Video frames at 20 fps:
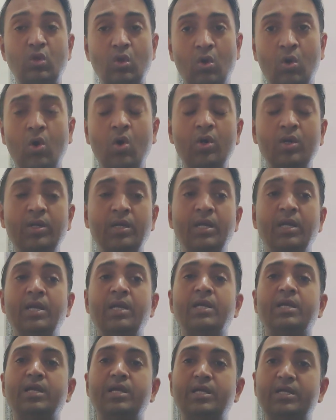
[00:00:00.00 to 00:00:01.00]
or
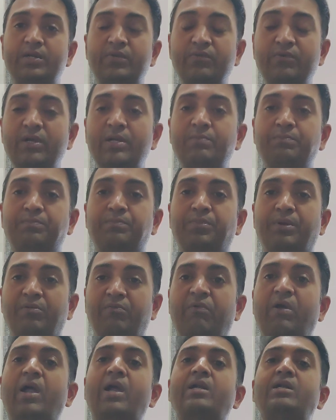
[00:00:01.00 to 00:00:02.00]
it will
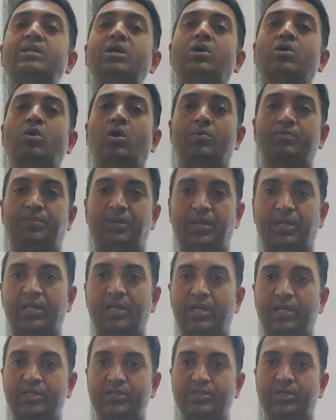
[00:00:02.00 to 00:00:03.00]
prevent the
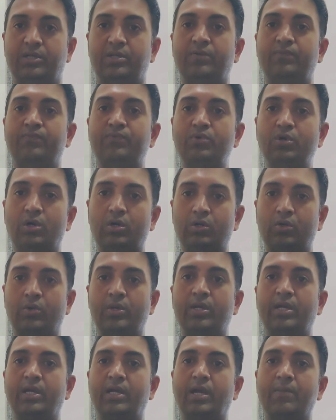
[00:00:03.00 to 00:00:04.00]
complication. If you are
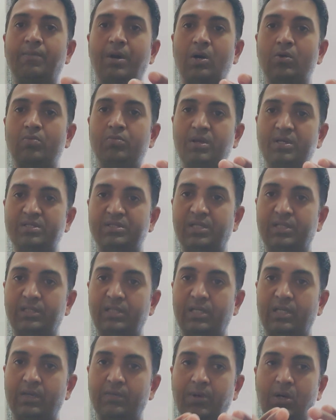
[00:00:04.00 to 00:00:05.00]
knowing about
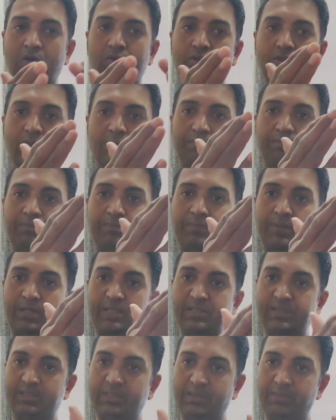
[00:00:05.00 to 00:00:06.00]
basic thing about the
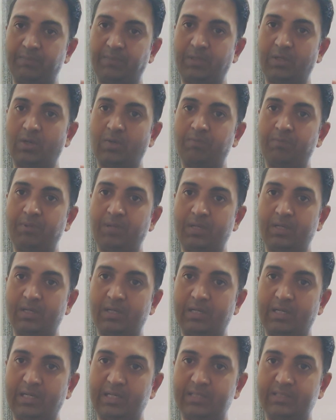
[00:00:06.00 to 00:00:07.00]
principle of
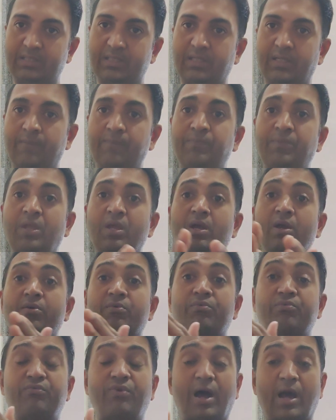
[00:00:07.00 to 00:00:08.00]
laser,
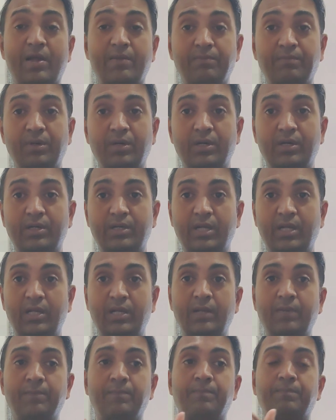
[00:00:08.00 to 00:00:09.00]
fiber
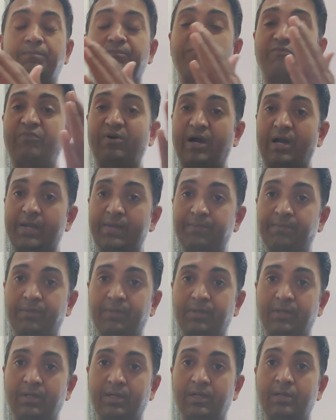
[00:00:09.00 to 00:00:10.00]
tip,
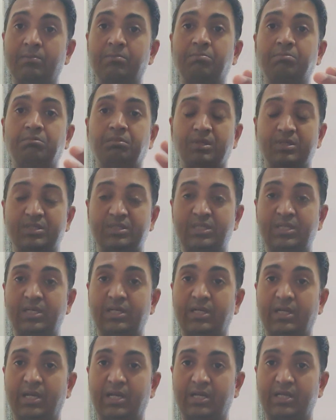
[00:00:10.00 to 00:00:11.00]
fiber
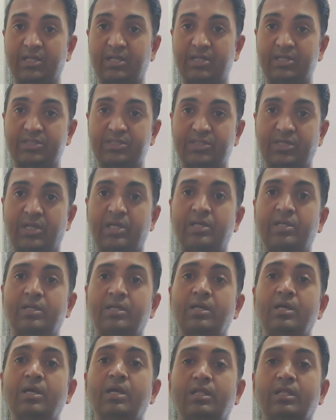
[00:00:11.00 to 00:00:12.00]
machine characteristic,
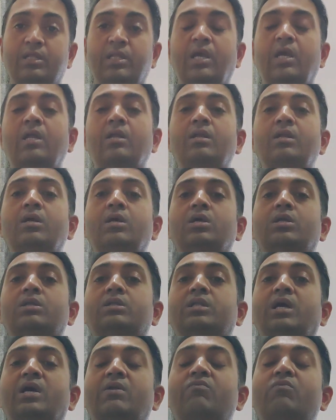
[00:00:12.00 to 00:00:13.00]
then
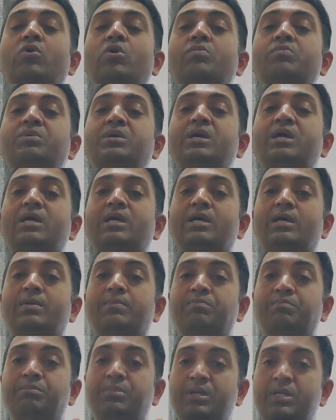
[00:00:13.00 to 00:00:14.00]
there won't be a
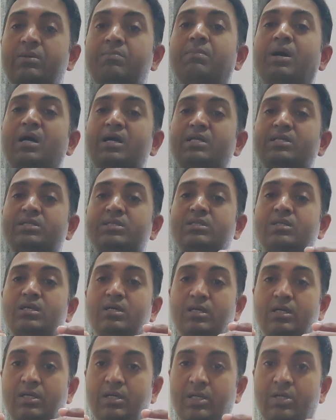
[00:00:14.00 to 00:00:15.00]
minimize
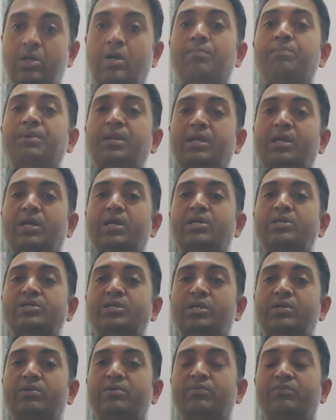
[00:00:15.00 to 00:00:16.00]

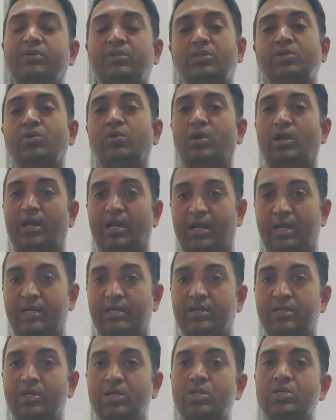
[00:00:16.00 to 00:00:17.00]
complication with your
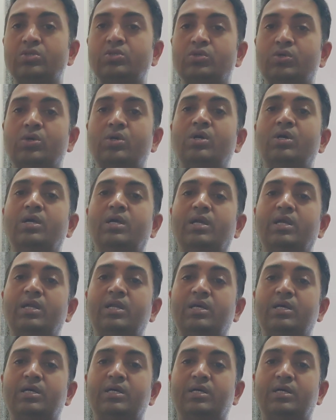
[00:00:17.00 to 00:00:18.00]
hand. So
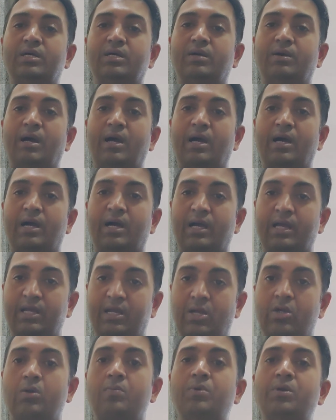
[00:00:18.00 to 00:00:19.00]

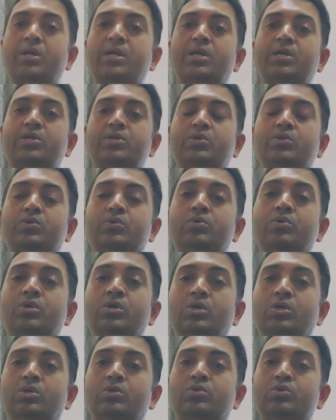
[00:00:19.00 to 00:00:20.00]
I recommended
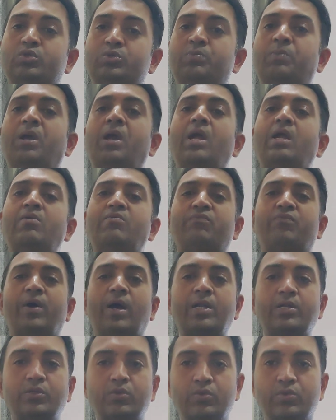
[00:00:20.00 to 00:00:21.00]
you to spend
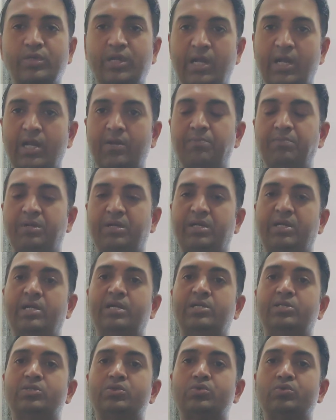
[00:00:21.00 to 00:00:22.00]
5 to 10
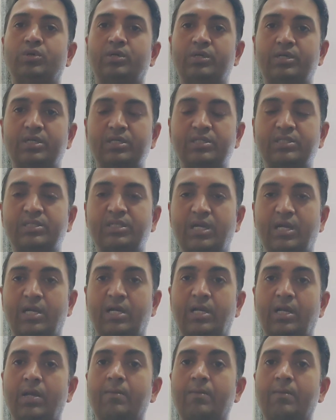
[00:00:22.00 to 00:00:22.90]
minutes to understand